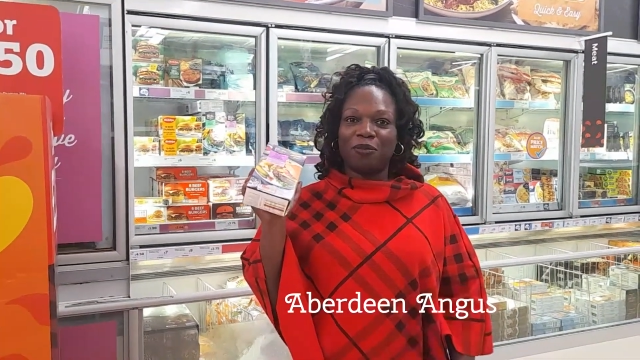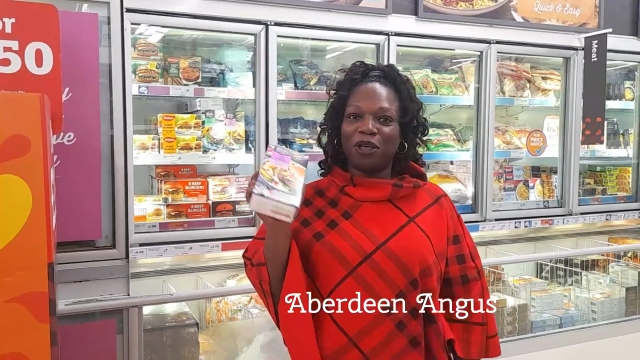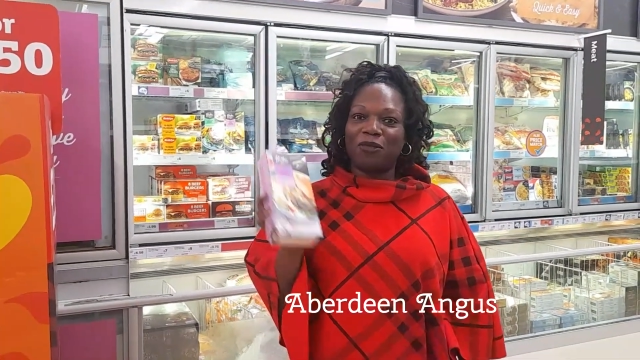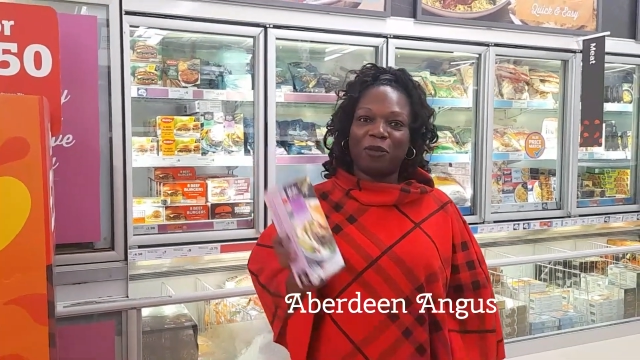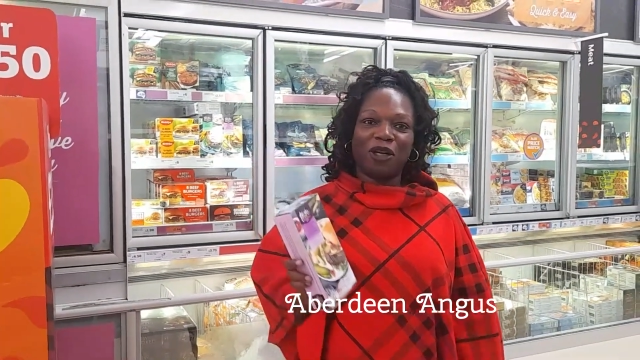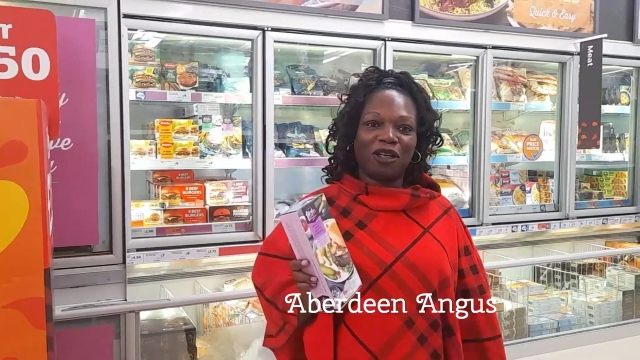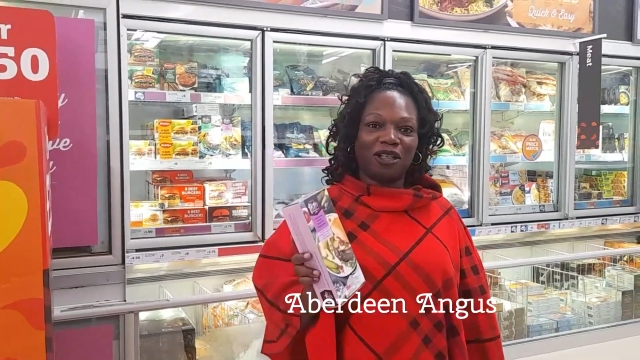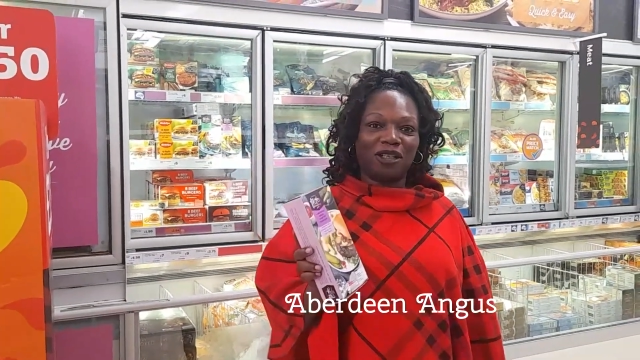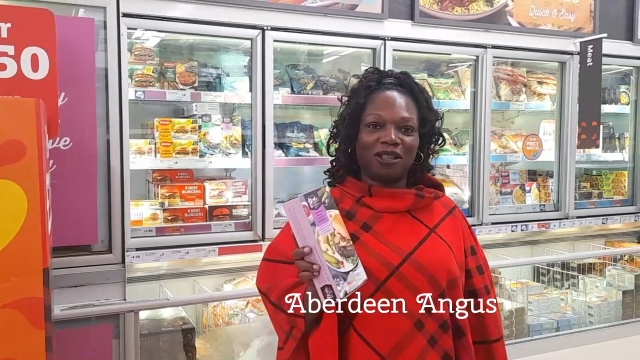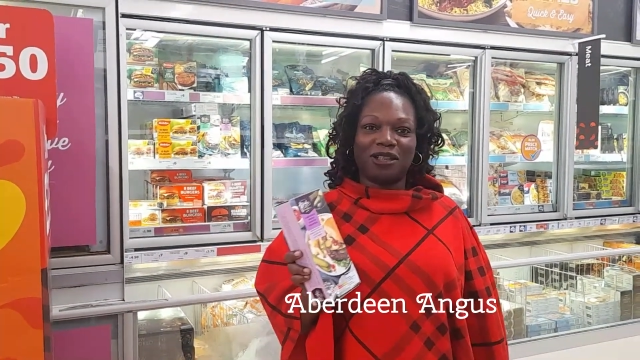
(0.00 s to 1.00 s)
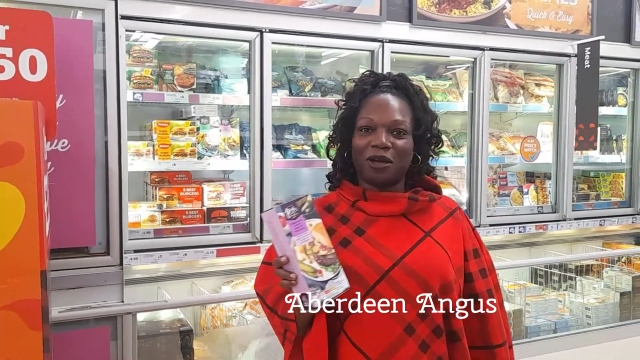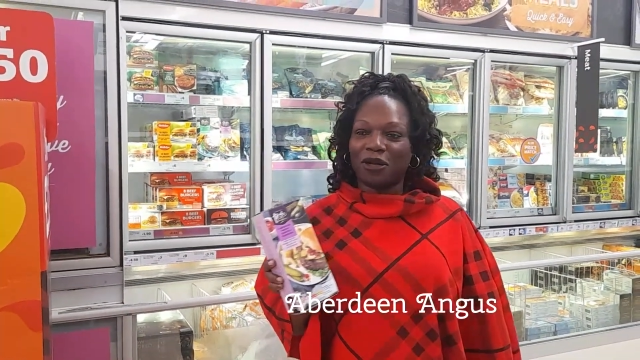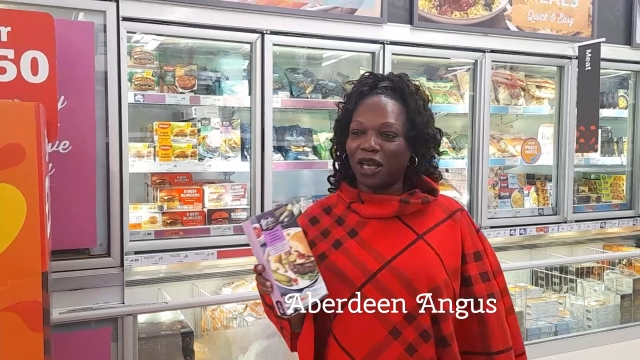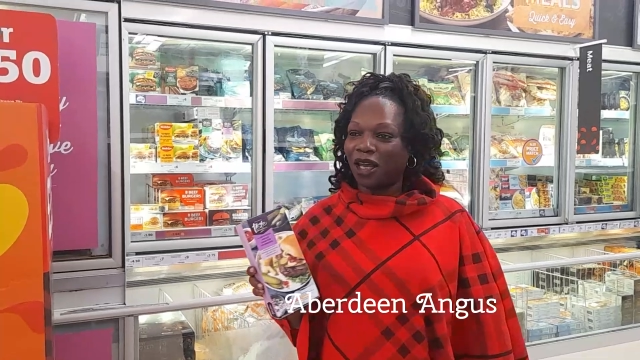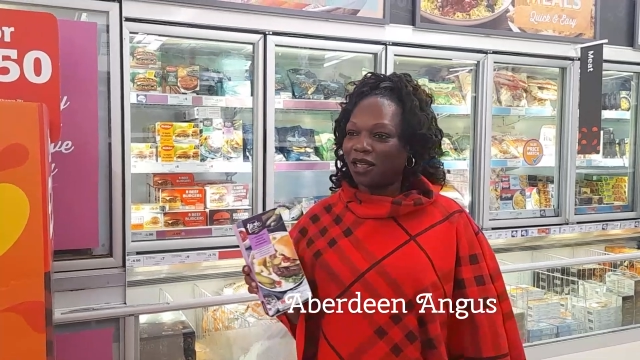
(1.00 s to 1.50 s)
beef burgers
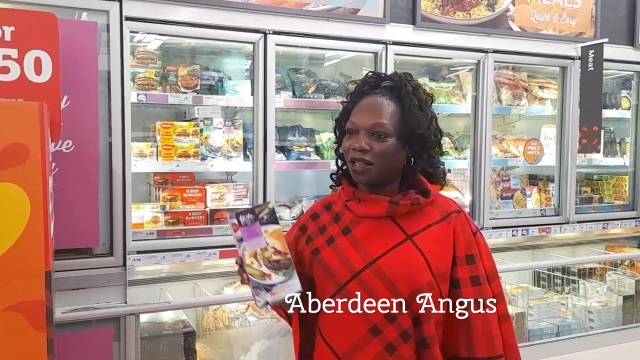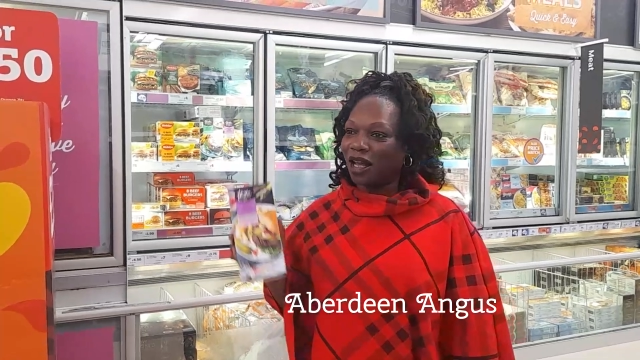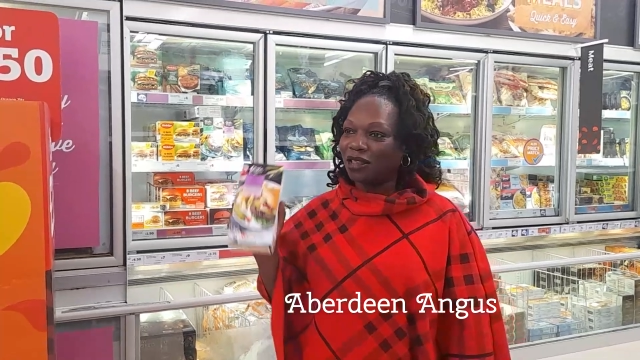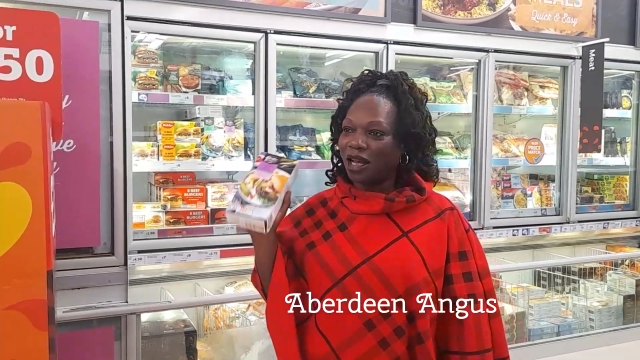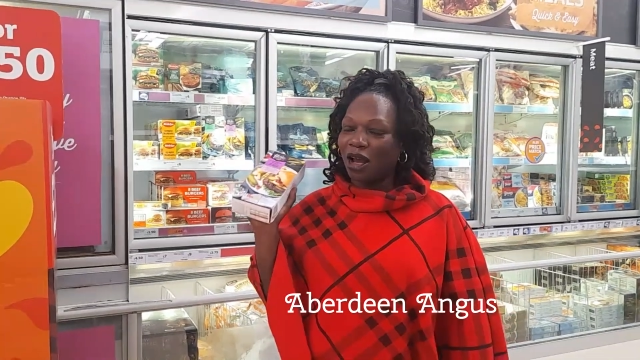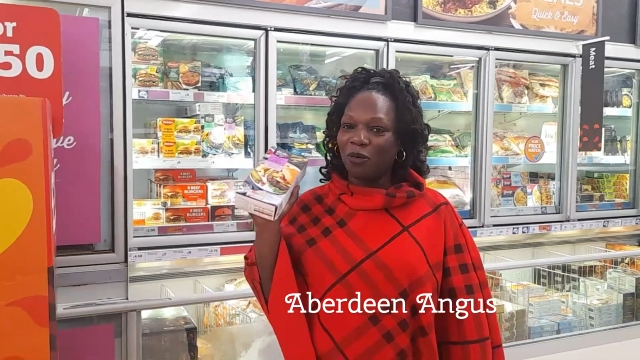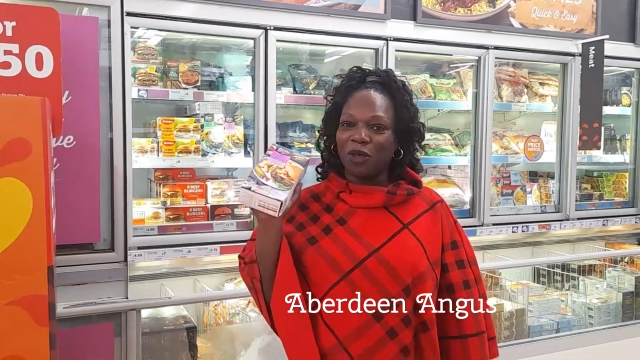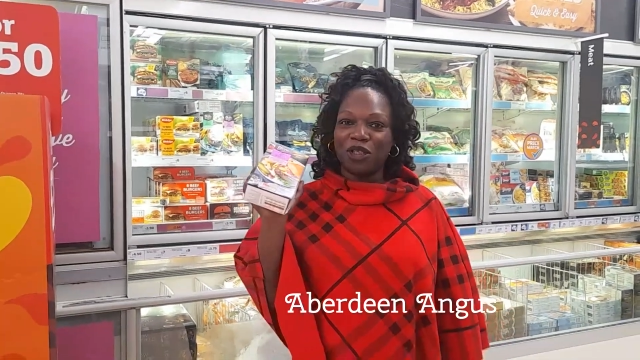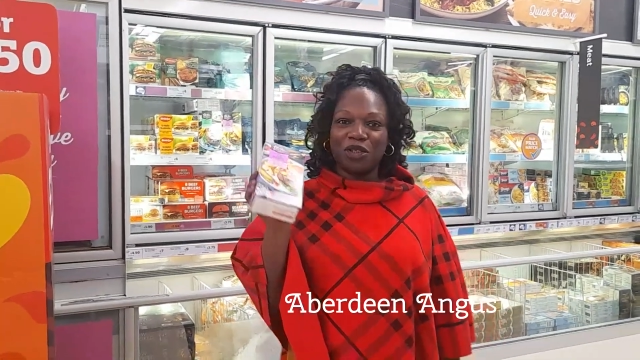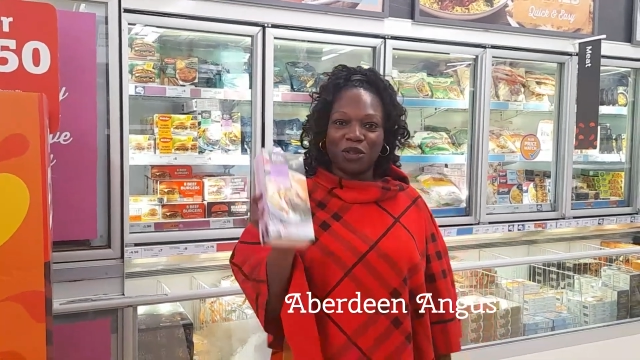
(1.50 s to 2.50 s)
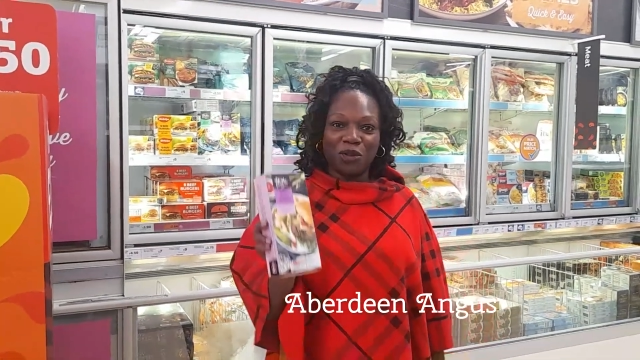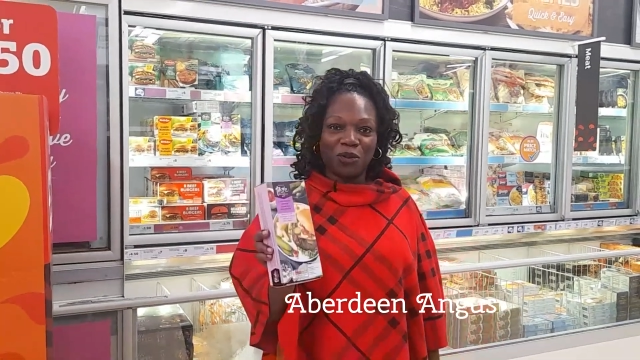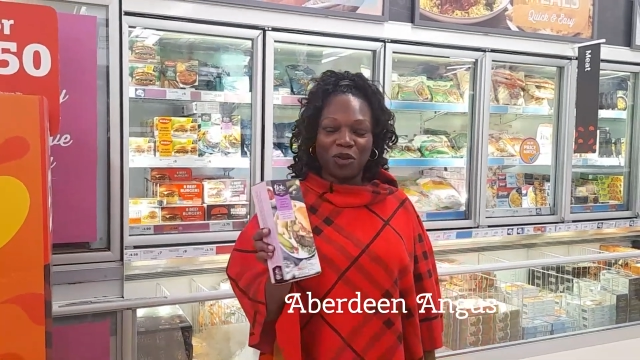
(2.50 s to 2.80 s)
okay that's how we do